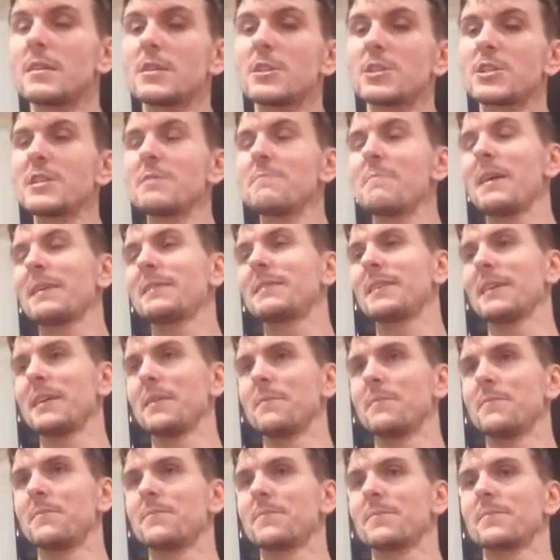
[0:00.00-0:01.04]
She met
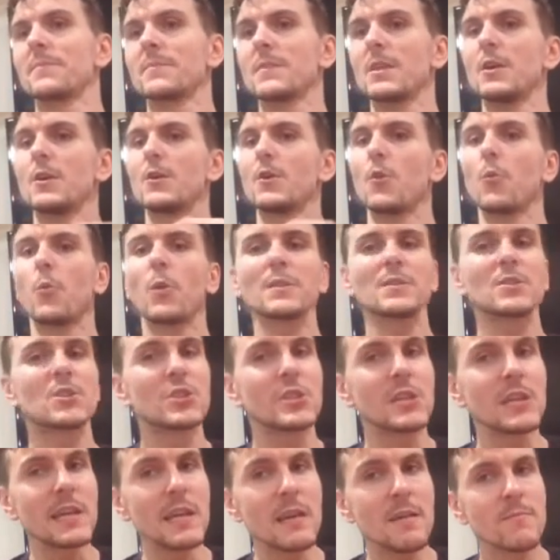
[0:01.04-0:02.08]
him. What's
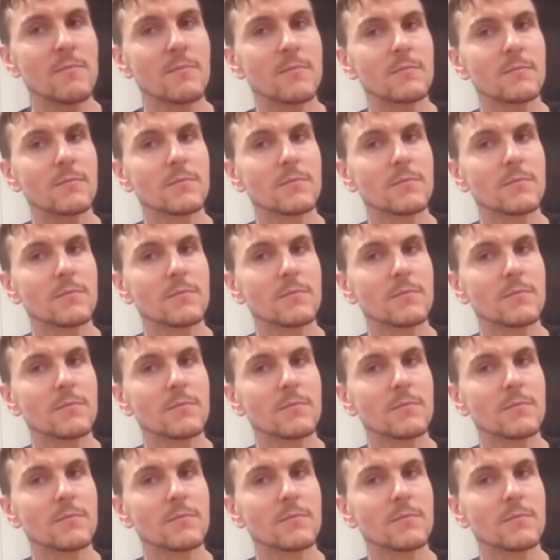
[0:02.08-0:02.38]
she?